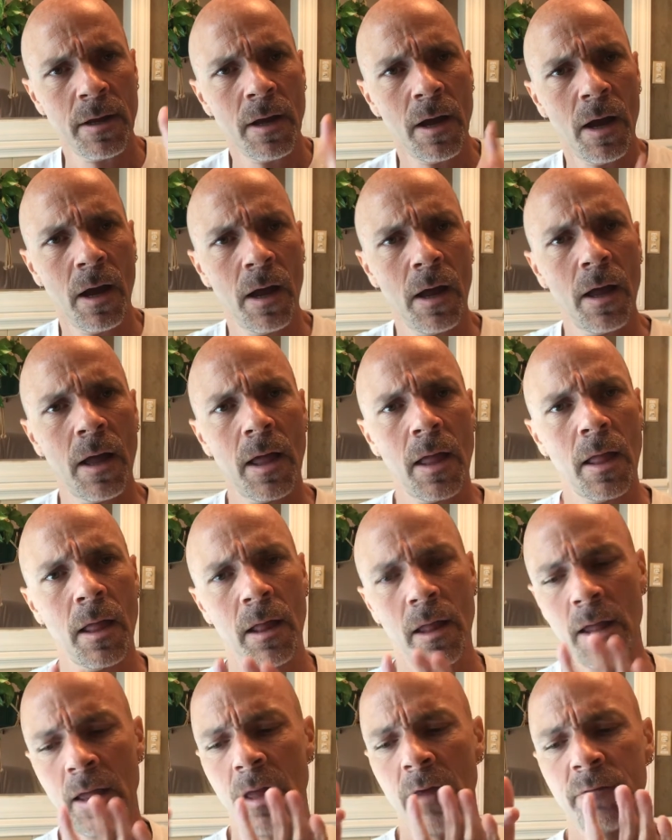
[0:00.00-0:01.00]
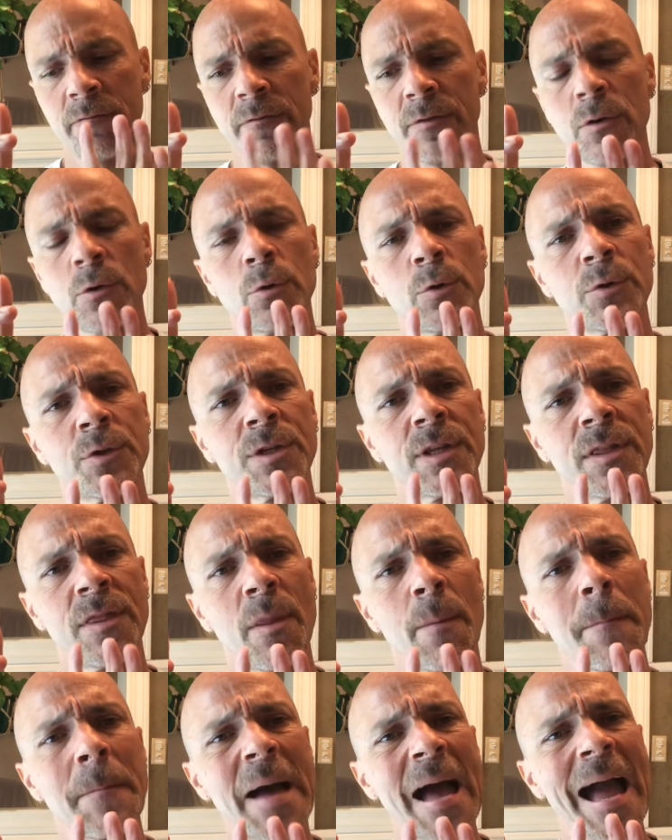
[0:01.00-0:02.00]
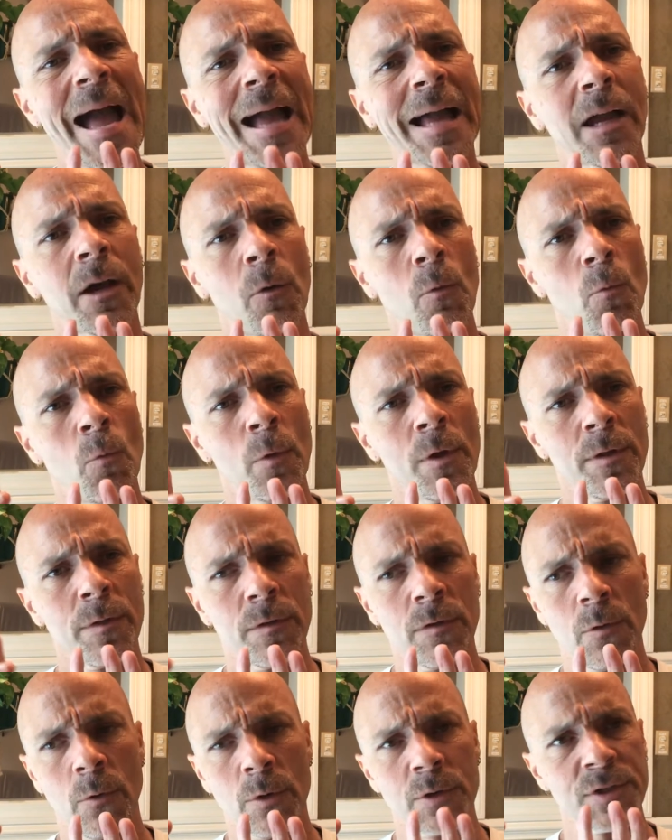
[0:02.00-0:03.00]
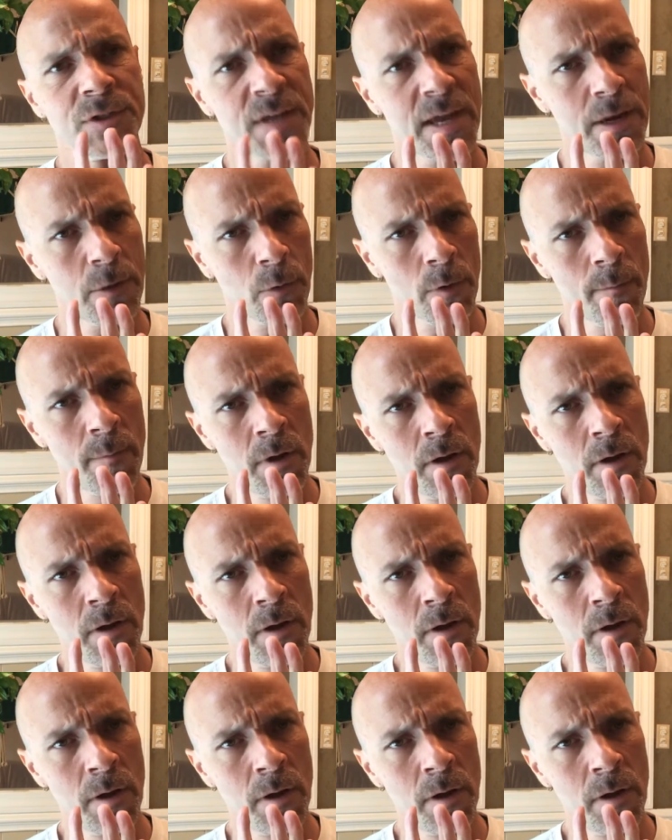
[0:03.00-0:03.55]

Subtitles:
and fused in the back with your sacrum.